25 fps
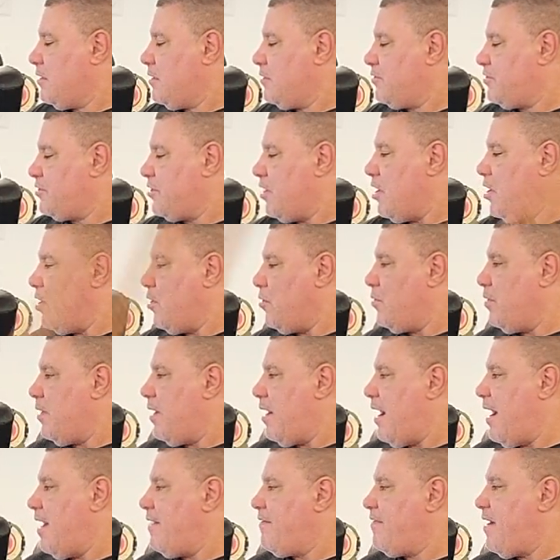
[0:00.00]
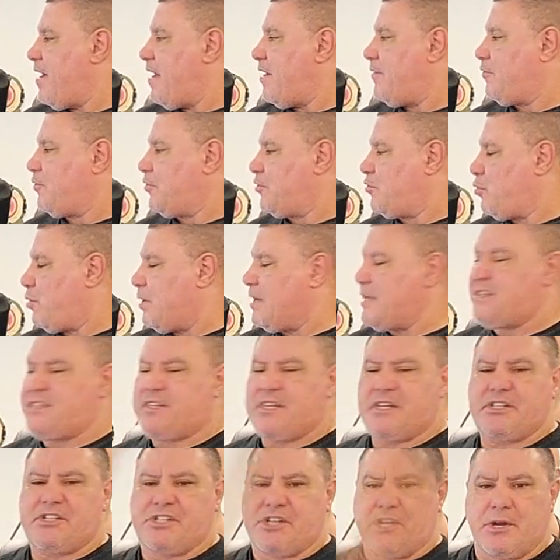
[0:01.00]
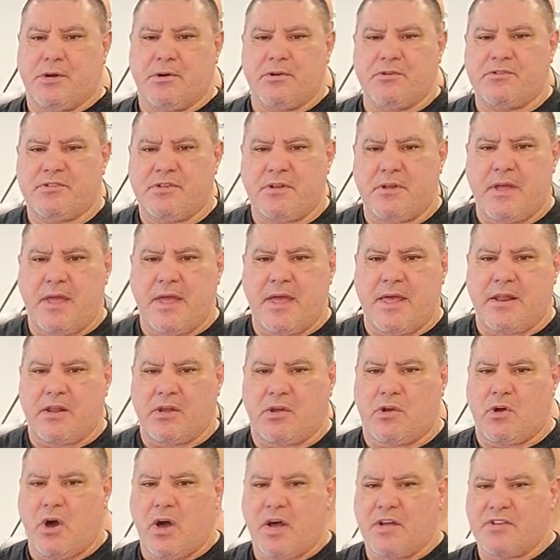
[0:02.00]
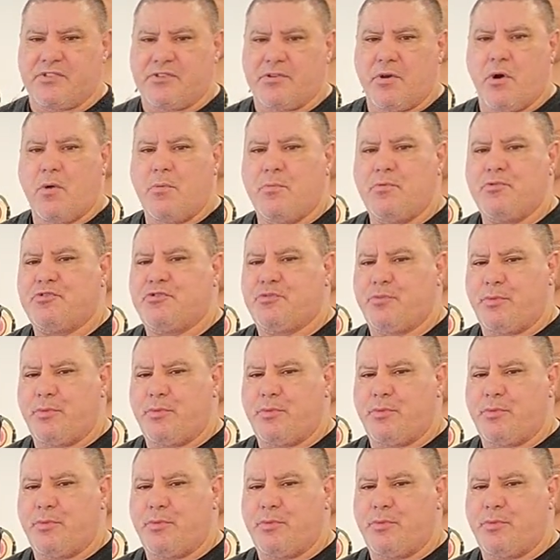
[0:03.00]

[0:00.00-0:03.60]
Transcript: So I've had it for 26 years and it cost almost